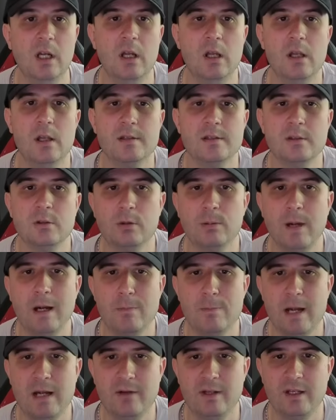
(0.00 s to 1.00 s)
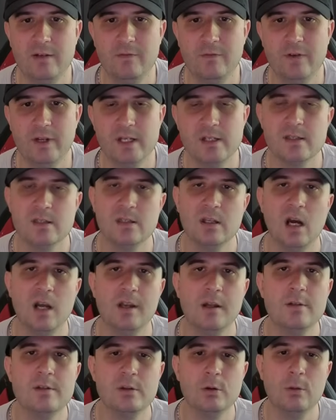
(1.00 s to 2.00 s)
Let's talk about Paldea and Fates. I
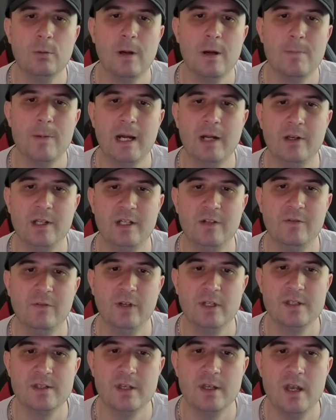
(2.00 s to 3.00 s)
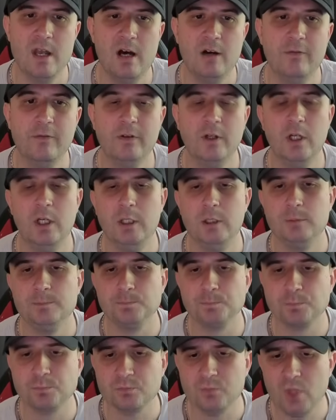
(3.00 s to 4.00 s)
don't talk about Paldea and Fates enough.
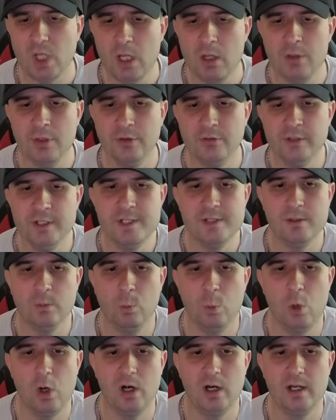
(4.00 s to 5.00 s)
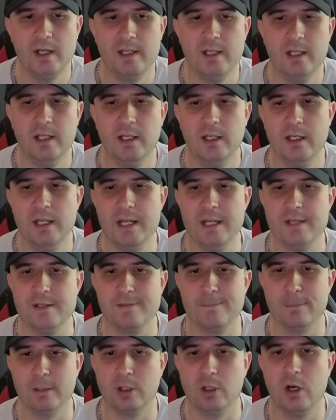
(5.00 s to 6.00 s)
The reason why is
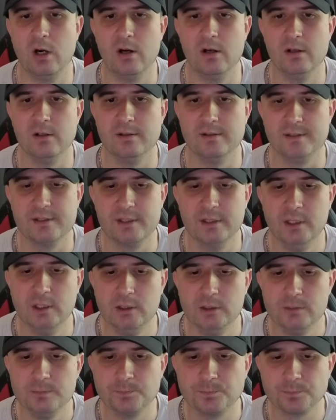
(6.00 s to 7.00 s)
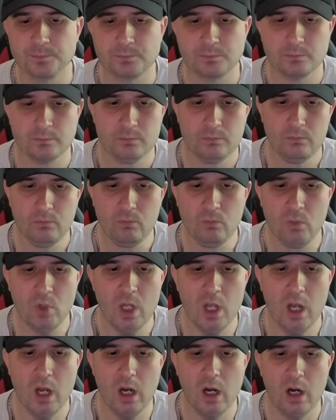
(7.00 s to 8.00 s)
because
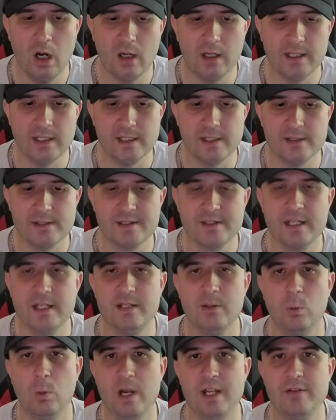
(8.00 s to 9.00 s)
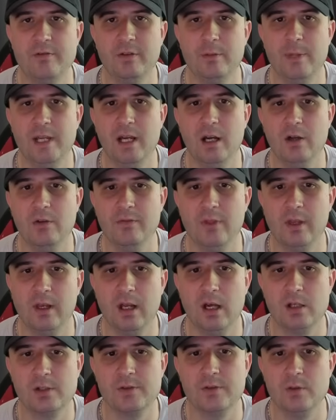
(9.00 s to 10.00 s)
I steered away from it over the
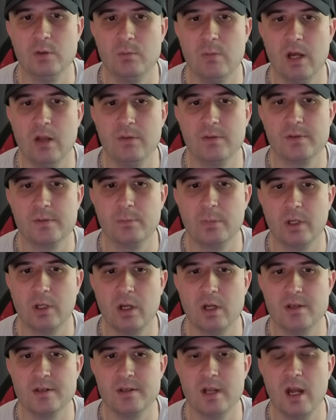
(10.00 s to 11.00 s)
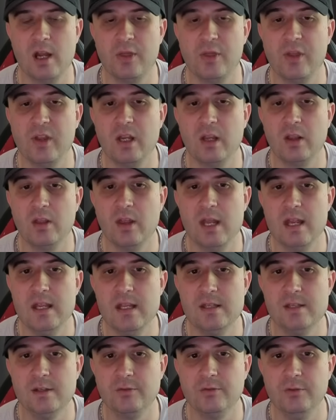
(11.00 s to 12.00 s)
last few months because I think that it
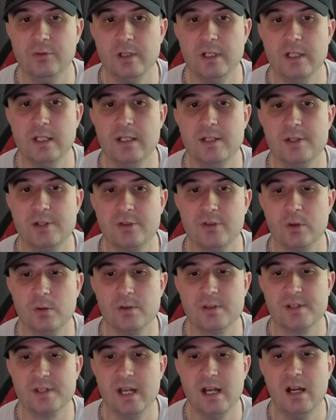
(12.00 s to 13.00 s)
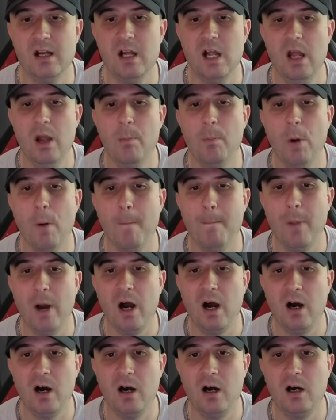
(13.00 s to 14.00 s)
is a really strong set, but
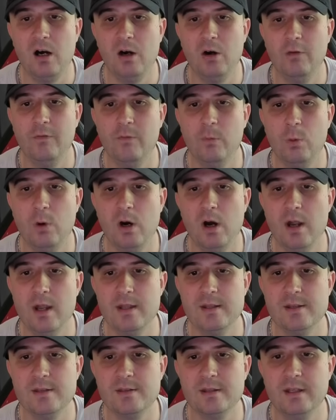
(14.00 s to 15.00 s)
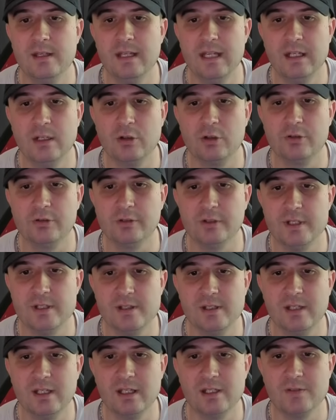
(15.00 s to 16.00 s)
part of what is
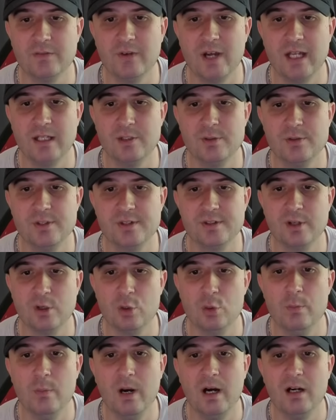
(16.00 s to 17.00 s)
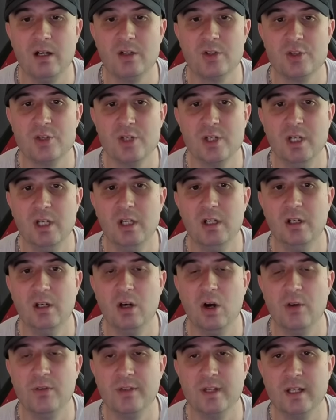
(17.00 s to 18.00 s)
increasing its value so much
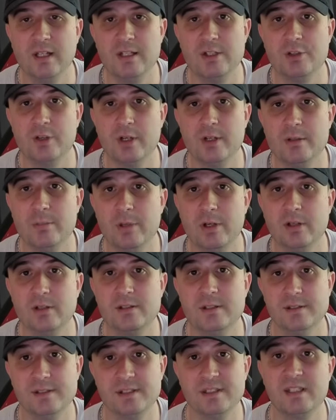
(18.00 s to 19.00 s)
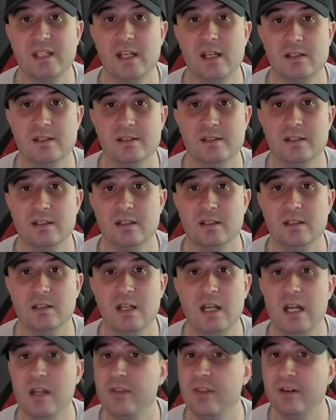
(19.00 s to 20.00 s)
on the Elite Trainer box is scarcity.
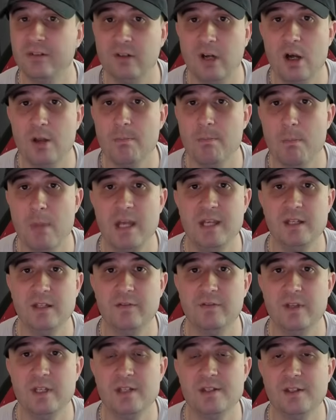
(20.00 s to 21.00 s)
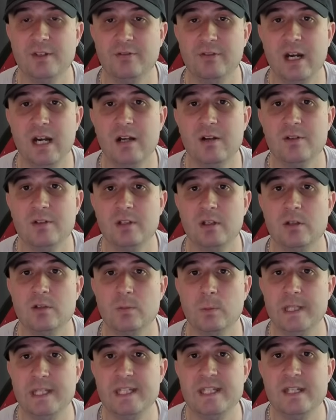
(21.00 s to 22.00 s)
There aren't many of these around because
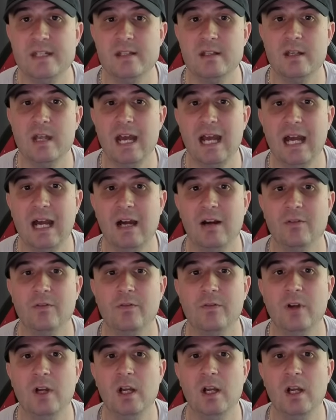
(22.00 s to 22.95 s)
we didn't have